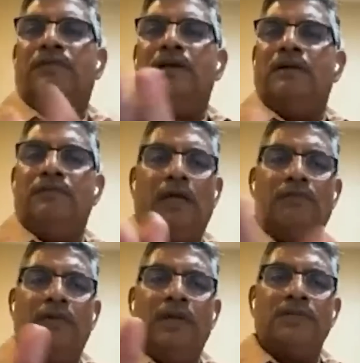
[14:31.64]
fact,
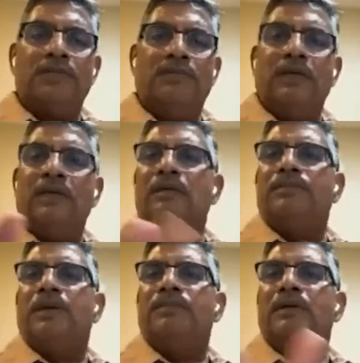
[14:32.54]
we have submitted a
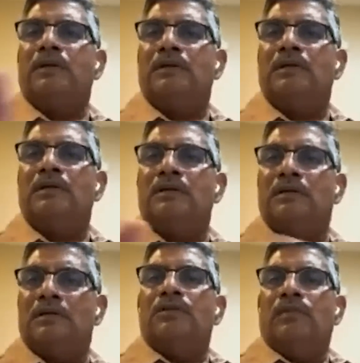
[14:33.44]
paper
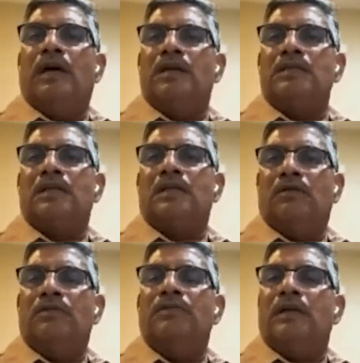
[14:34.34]
to Maharashtra
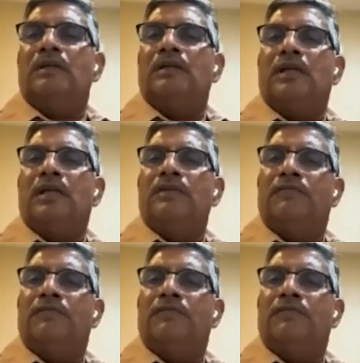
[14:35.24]
government at that time.